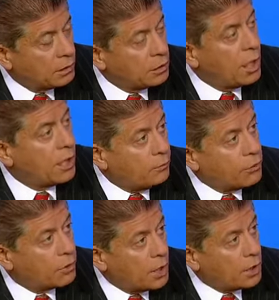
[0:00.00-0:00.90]
Lying when
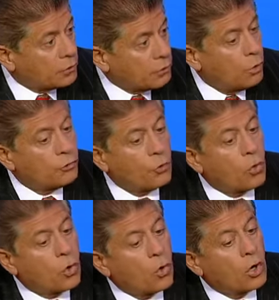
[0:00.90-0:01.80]
you're not under oath,
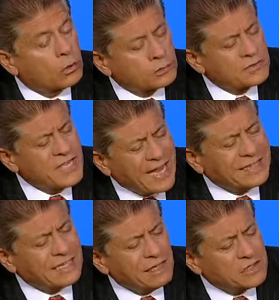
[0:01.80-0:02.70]
or, or
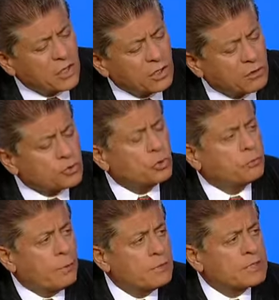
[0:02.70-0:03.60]
technically telling the truth
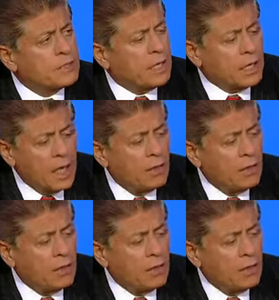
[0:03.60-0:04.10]
but misleading.